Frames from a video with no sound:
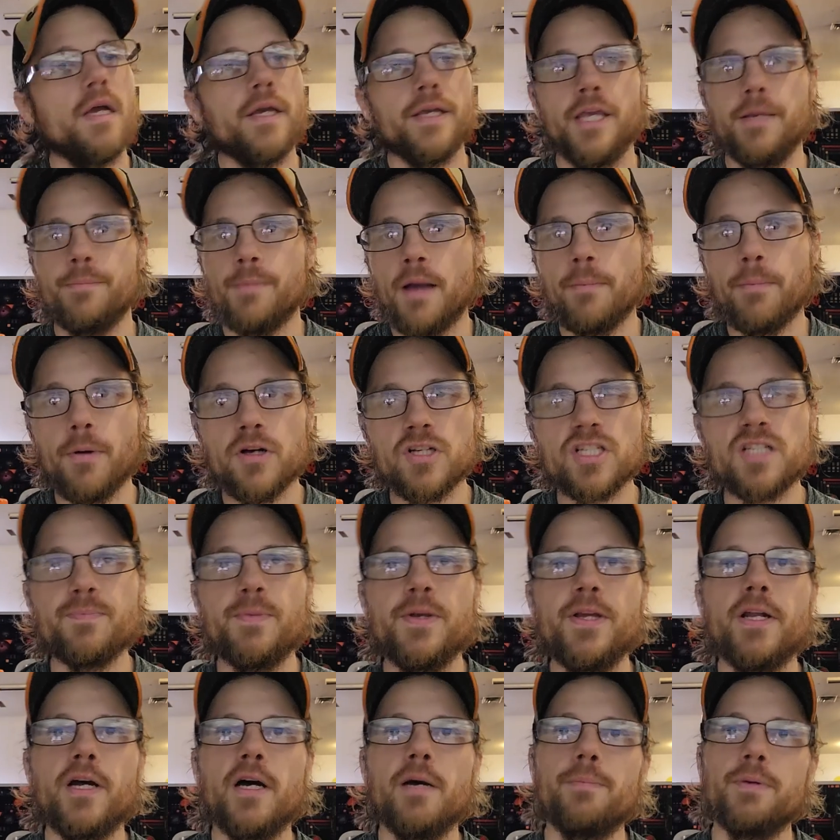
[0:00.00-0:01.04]
Keep my ball
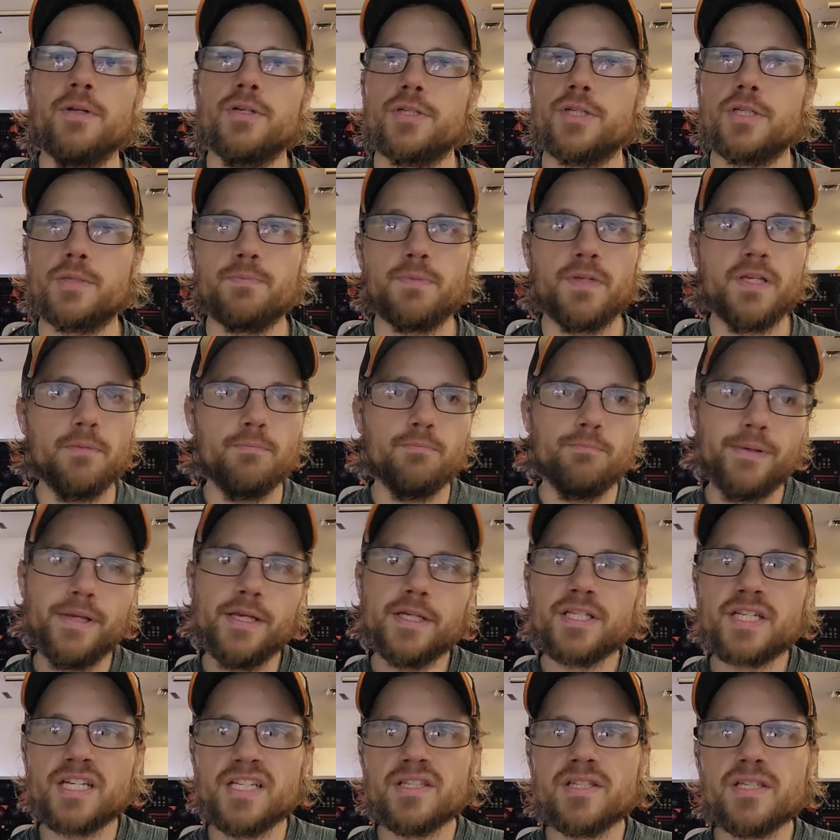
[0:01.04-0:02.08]
speed up and just be
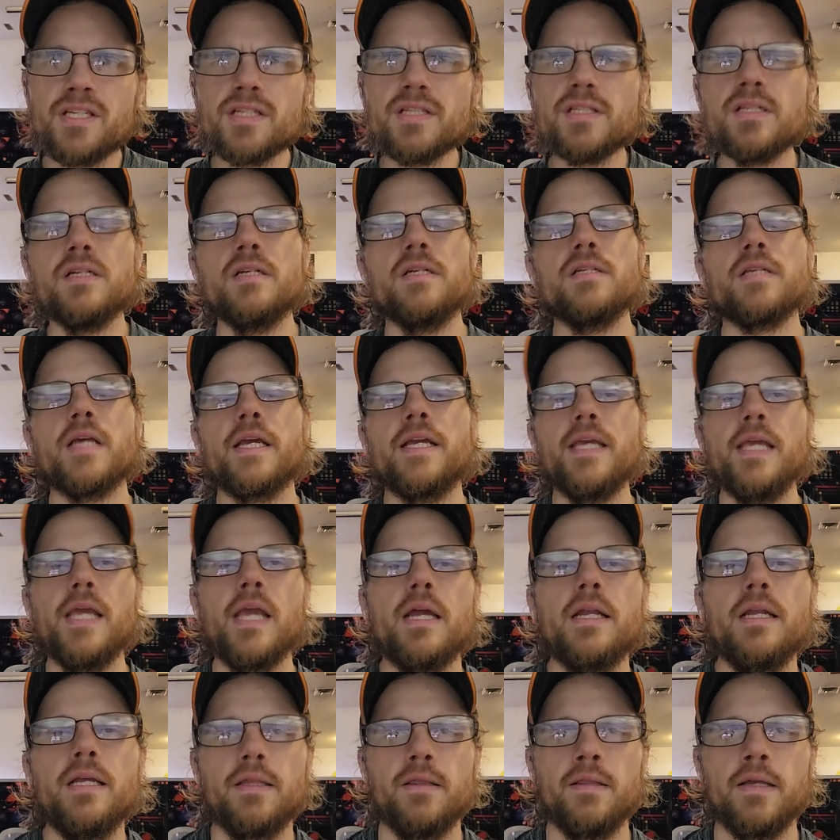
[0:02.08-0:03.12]
as consistent as I
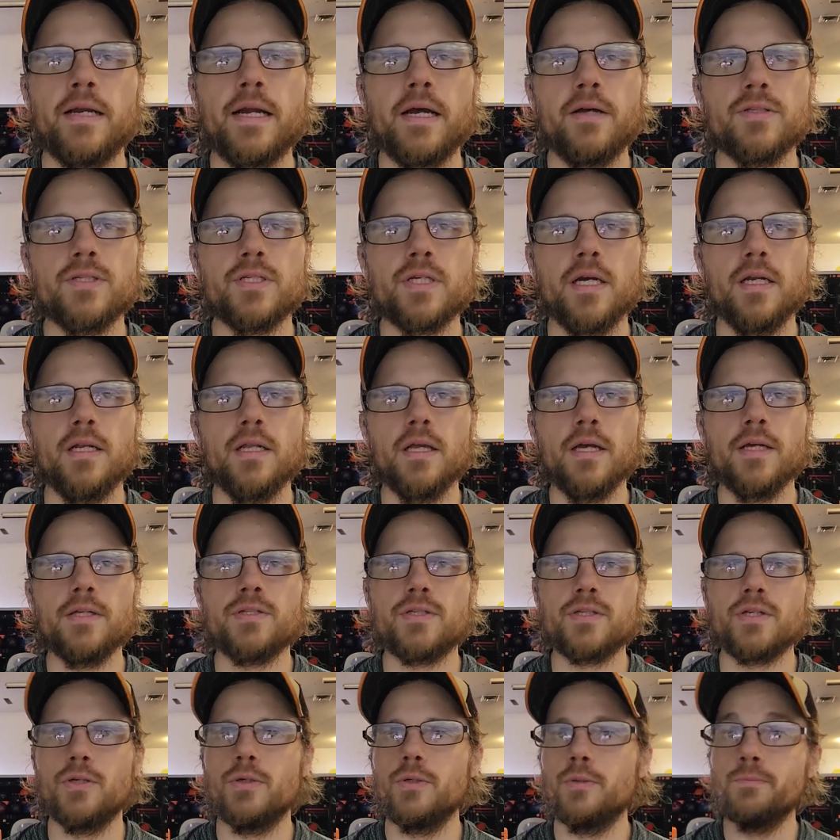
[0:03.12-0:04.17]
can hitting that outside line.
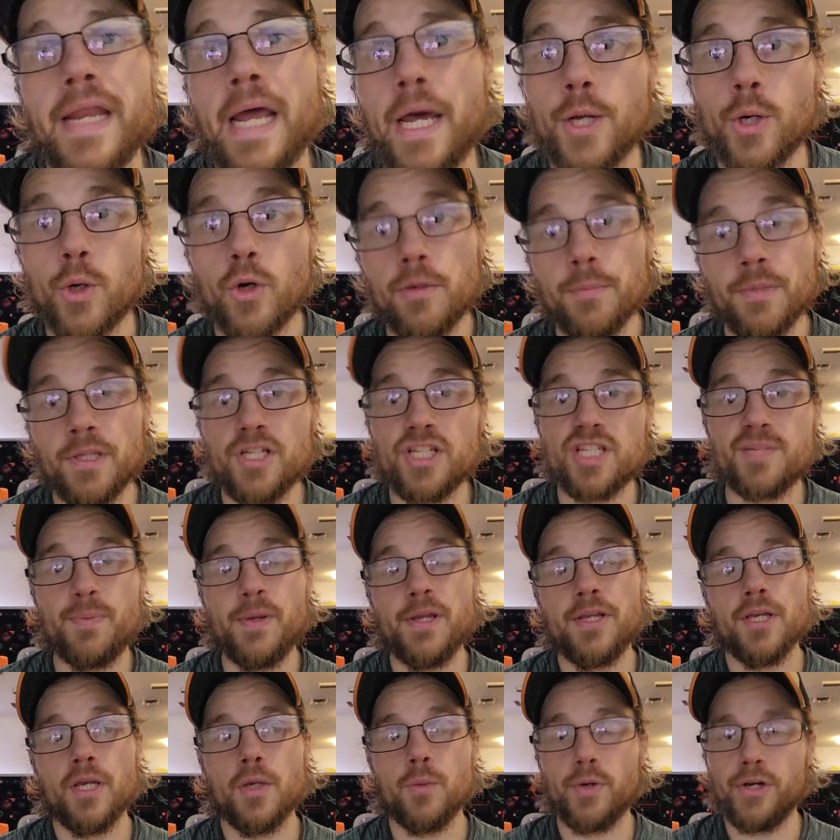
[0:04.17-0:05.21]
So, and normally
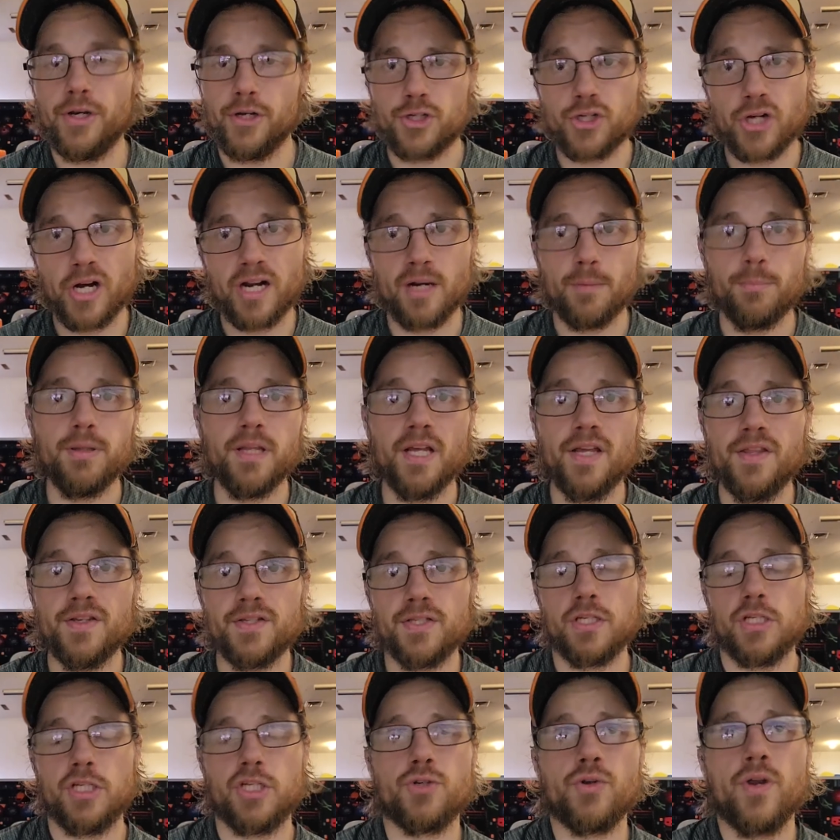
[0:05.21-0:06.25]
speaking, when you're trying to play
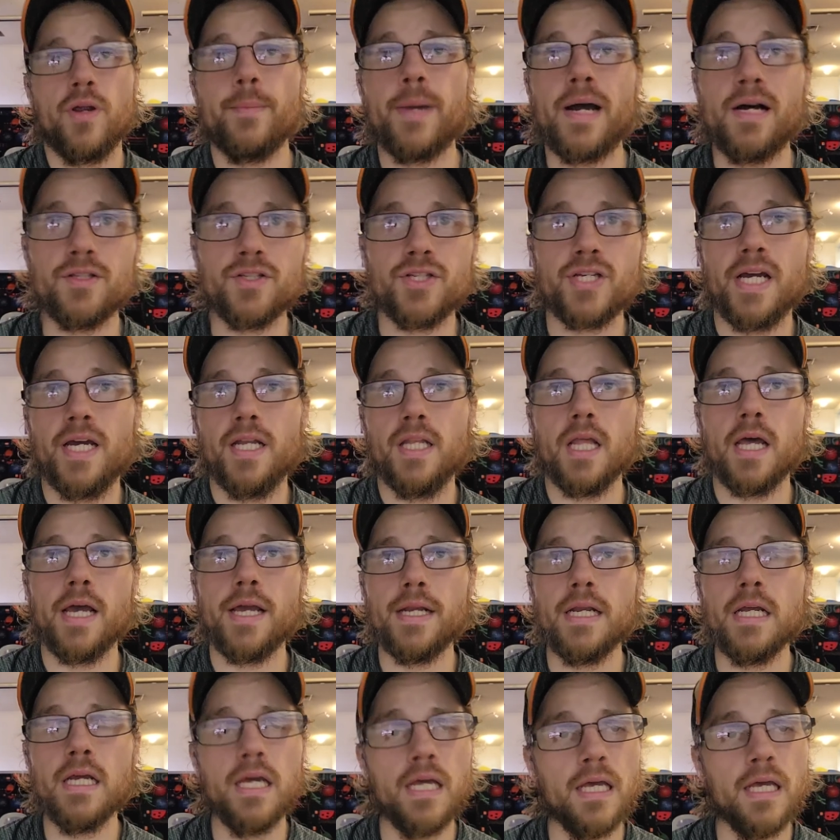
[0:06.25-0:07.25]
this extreme outside line,